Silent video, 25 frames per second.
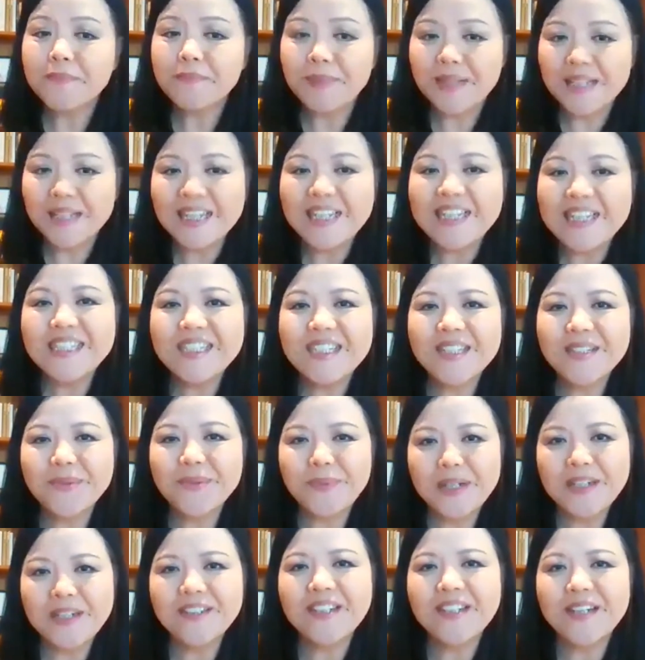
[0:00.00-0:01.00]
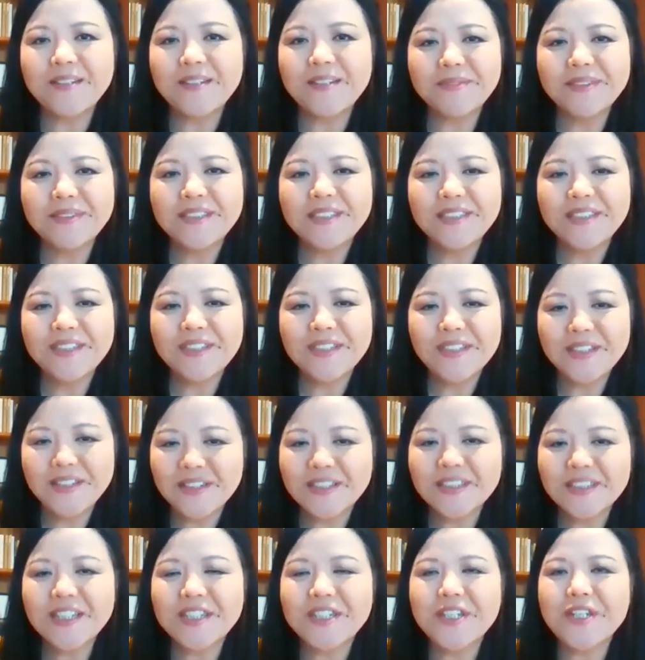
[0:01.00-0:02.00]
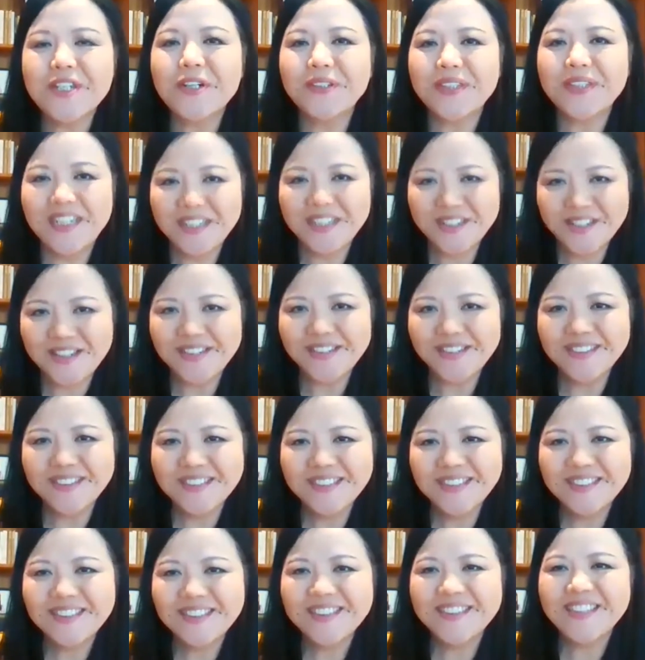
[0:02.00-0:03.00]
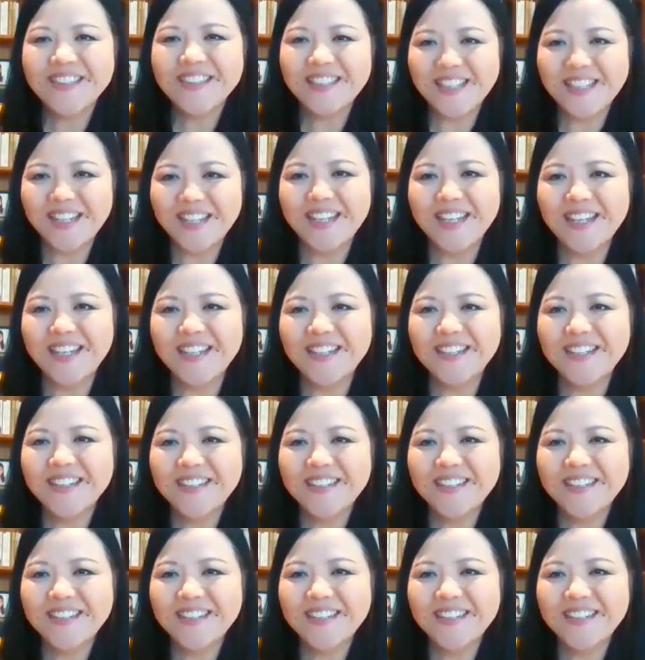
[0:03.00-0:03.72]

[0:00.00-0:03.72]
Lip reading: please welcome Dr. Tony Ren. Thank you.